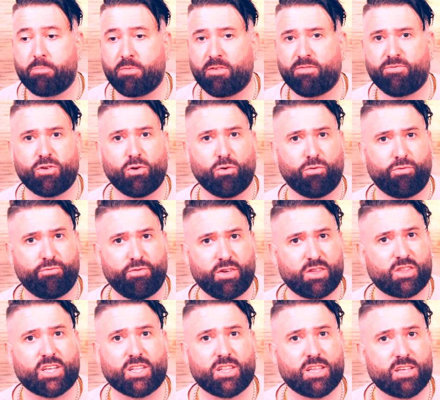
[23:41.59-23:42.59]
feel
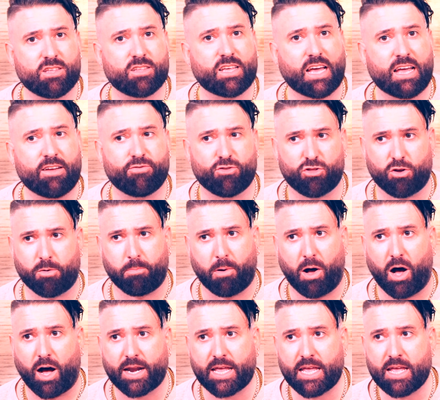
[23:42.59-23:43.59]
physically safe in their
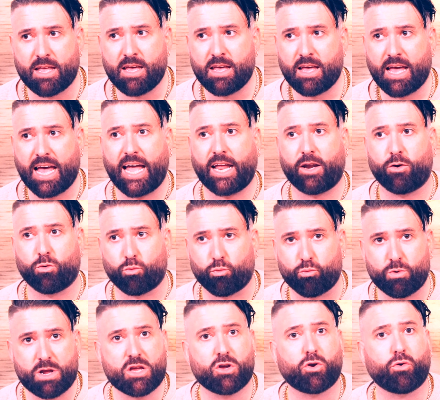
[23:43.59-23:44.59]
body and
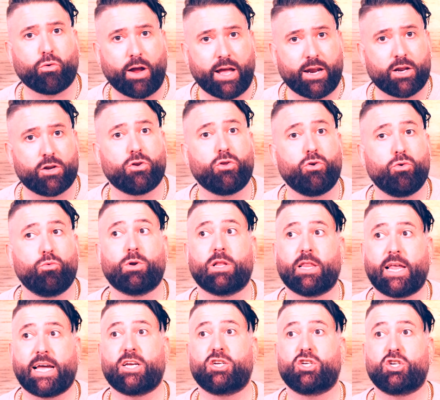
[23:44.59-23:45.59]
recreate a new
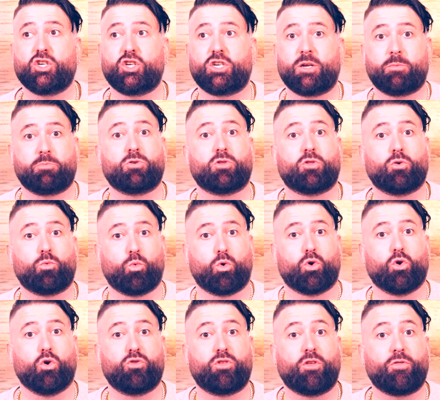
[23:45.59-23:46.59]
relationship to the
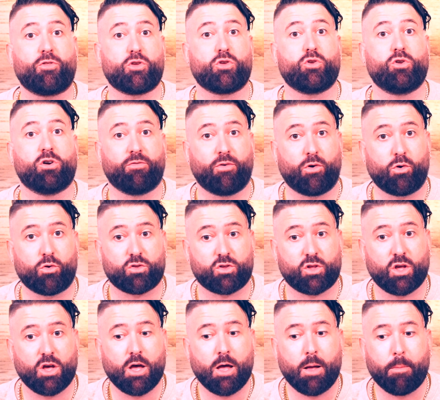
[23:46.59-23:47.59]
world and the
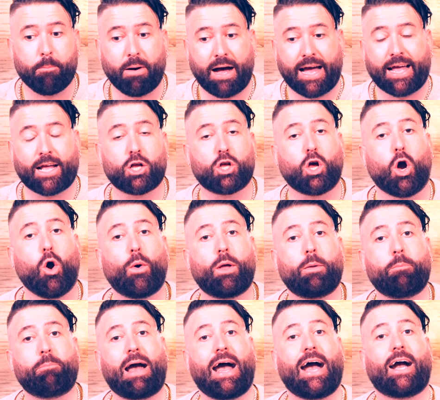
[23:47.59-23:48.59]
universe by
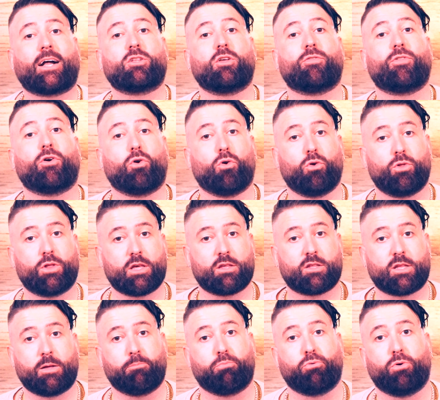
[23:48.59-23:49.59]
going back to the
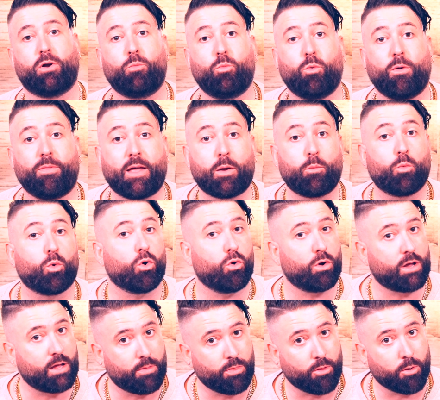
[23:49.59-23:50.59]
earliest imprint when they were
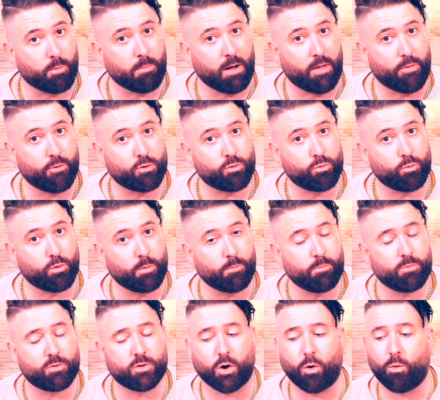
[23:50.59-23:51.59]
in their mother's womb.
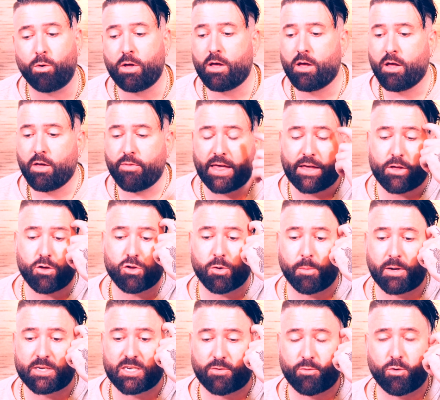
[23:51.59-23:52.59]
So thank you so
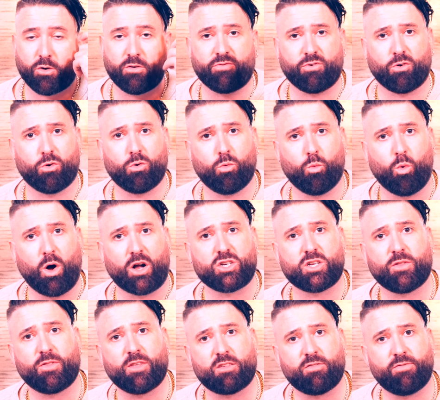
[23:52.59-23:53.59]
much, everyone, for
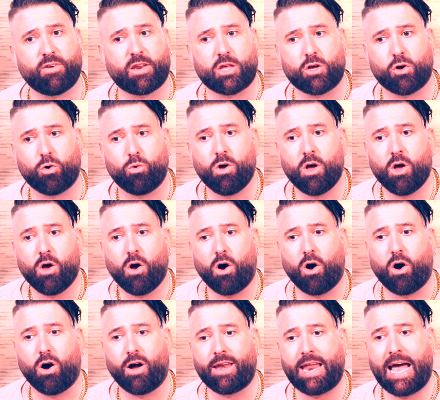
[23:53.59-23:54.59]
watching this video
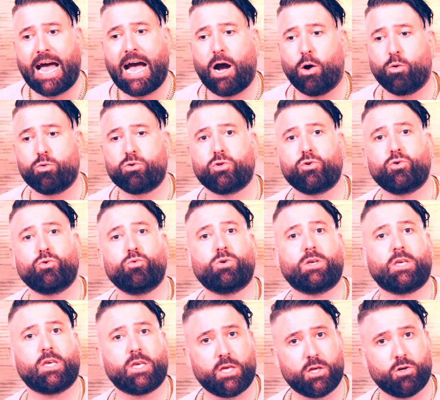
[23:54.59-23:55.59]
on how to
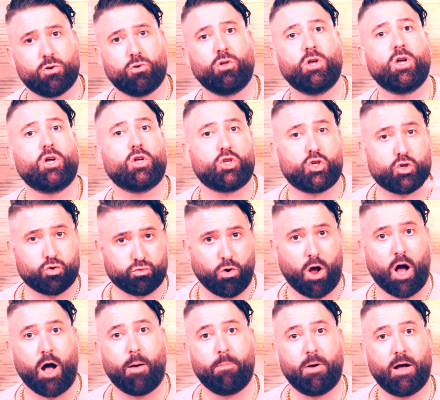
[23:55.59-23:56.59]
heal
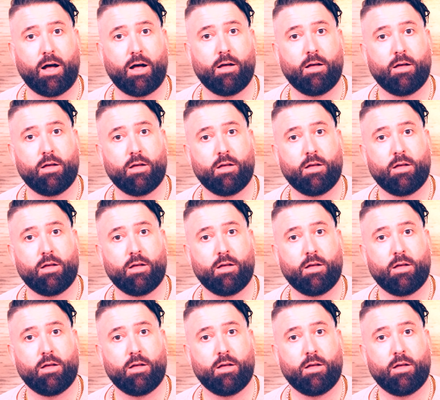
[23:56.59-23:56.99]
trauma